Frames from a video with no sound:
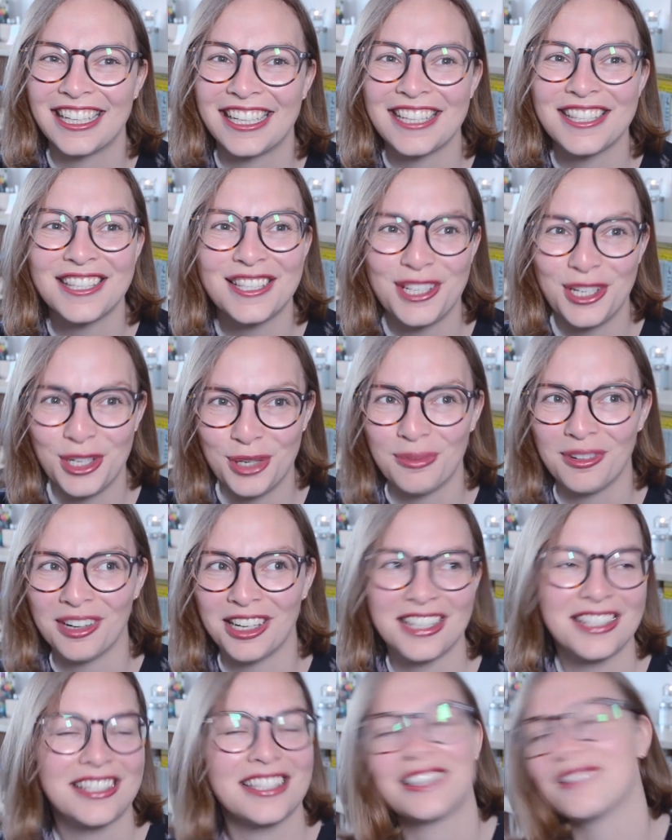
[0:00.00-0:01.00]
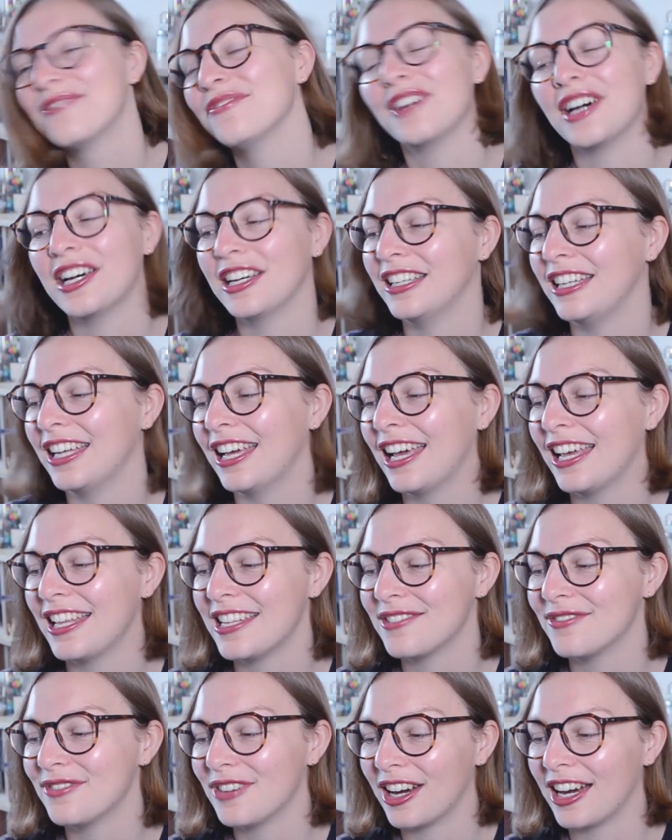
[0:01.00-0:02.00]
Like, it's humorous, it's fun,
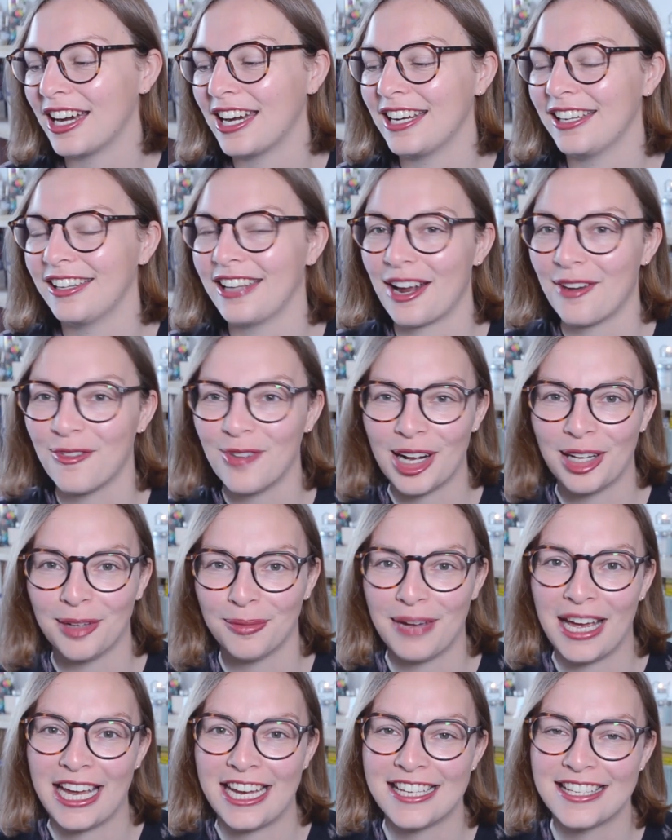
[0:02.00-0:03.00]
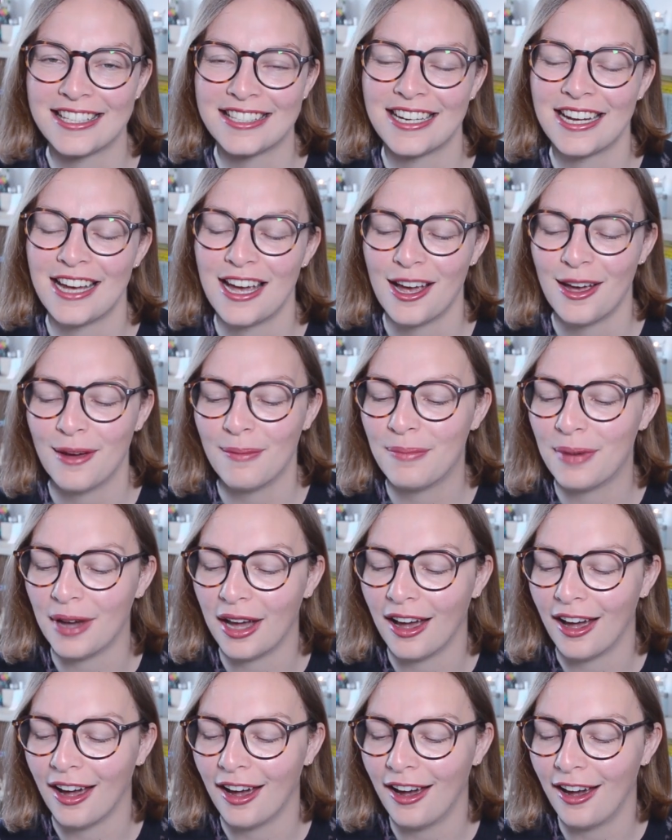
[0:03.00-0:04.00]
it's very, like, well-paced.
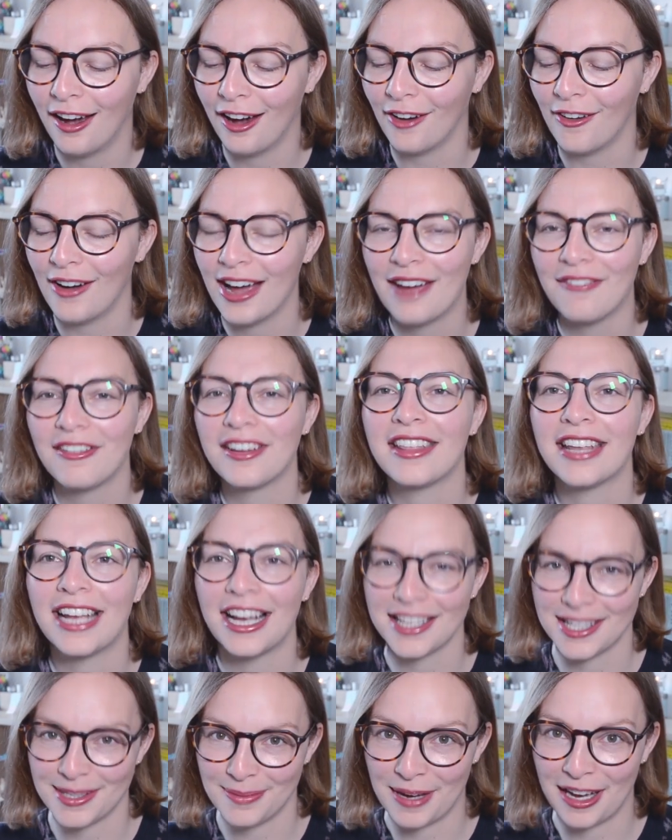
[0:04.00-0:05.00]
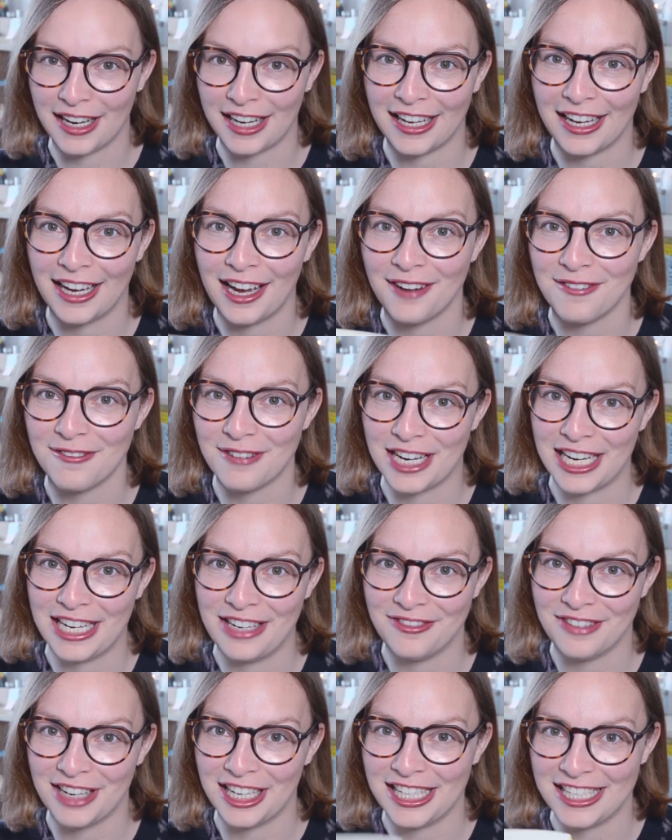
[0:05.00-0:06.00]
But, oh, everything else about it, I
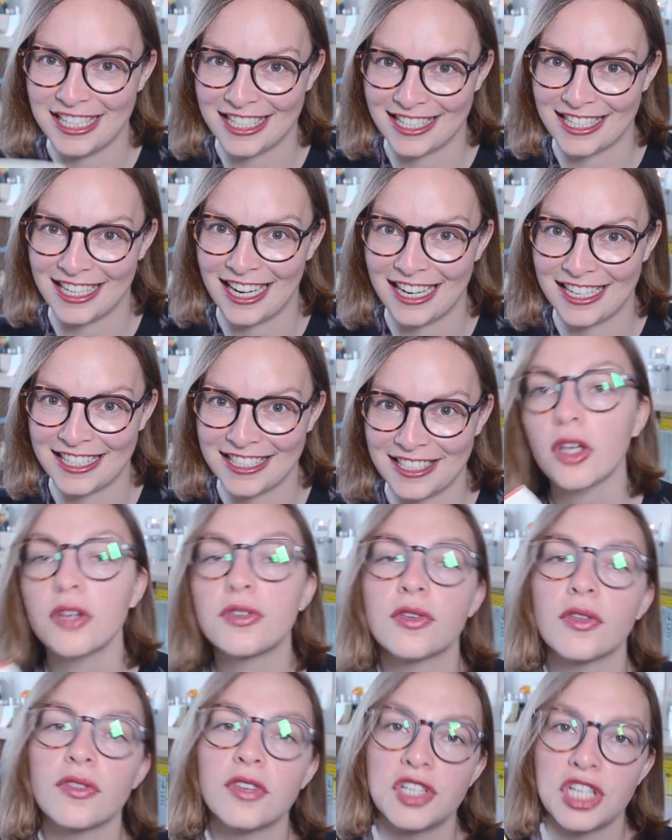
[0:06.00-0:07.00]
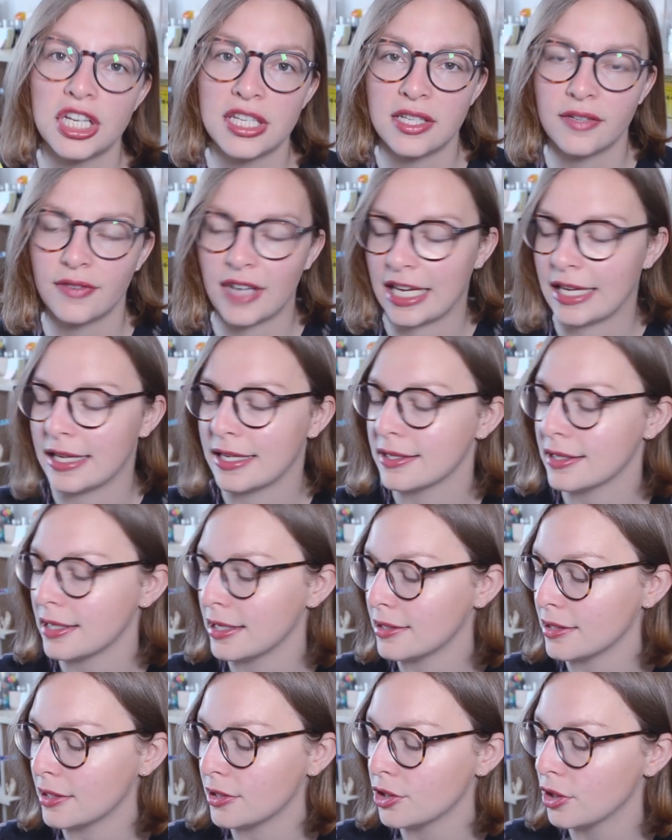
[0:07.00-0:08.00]
really, really disliked. So the gist of it
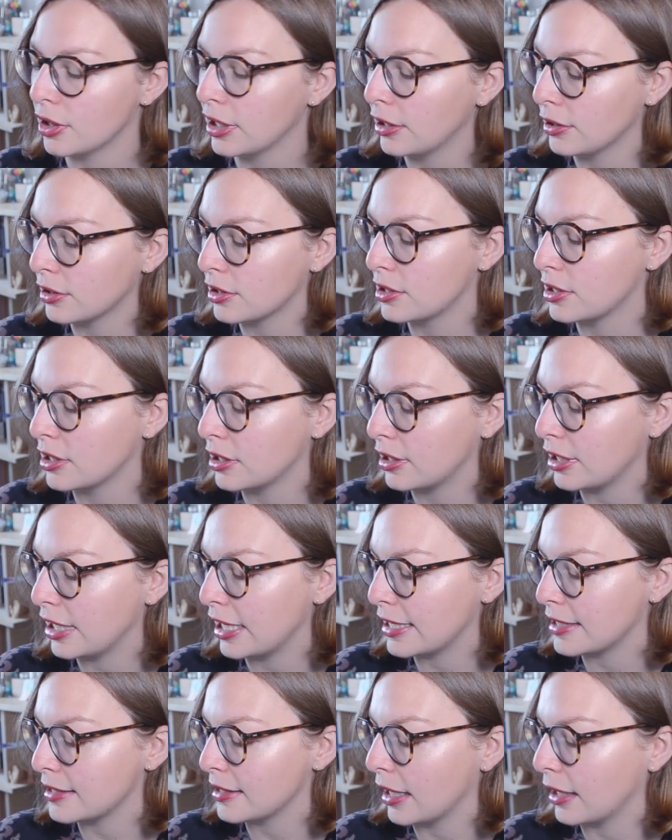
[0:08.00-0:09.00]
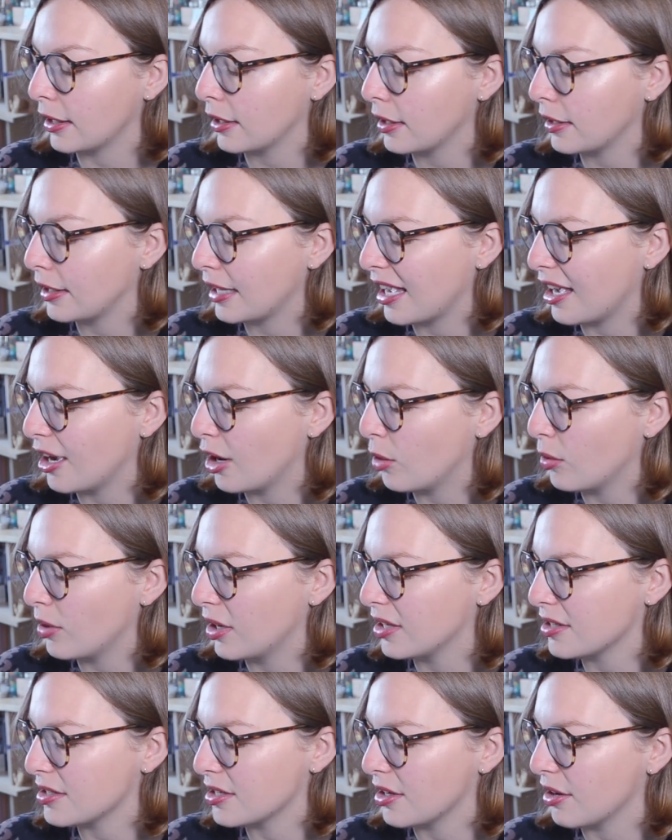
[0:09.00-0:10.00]
is that Dolly Alderton is, like, now,
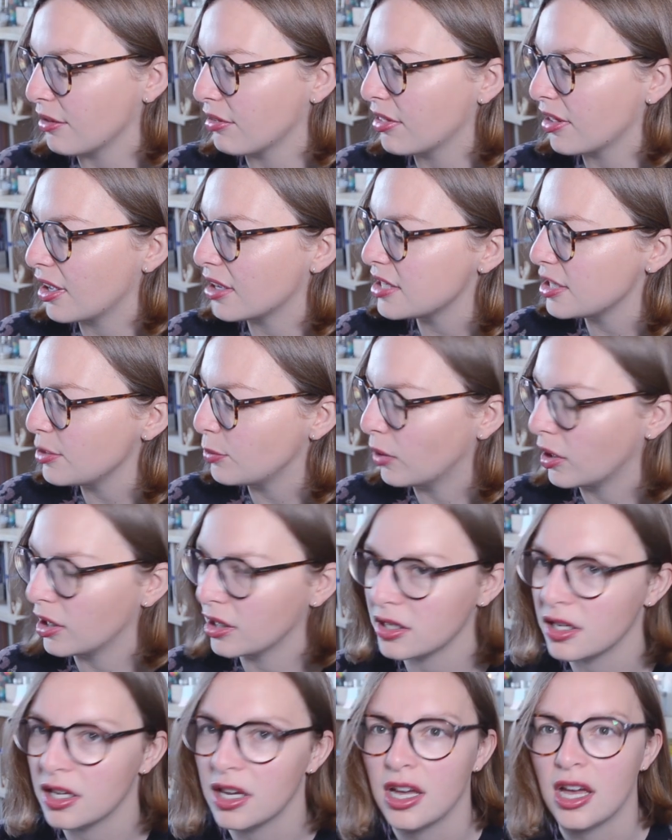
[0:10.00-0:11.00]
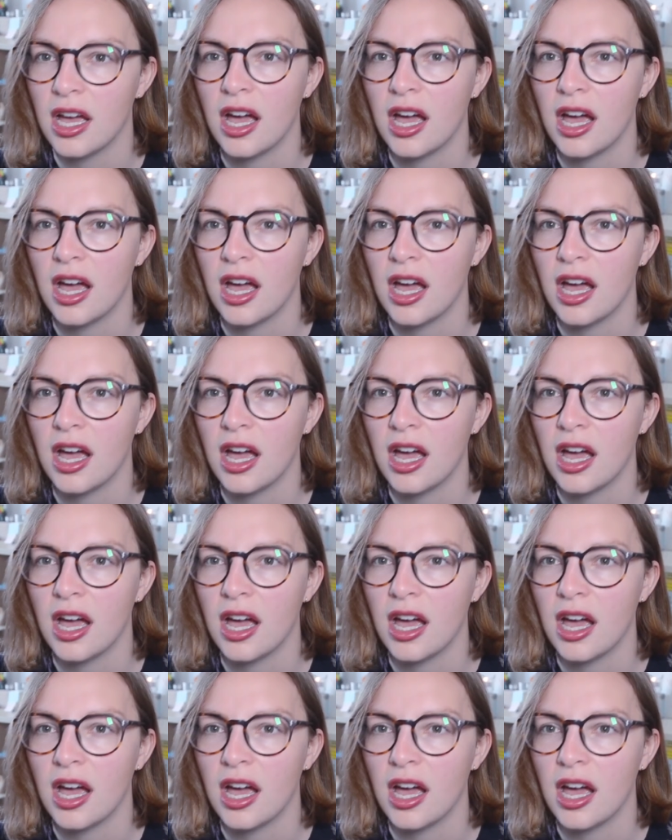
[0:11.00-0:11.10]
I don't know, 31.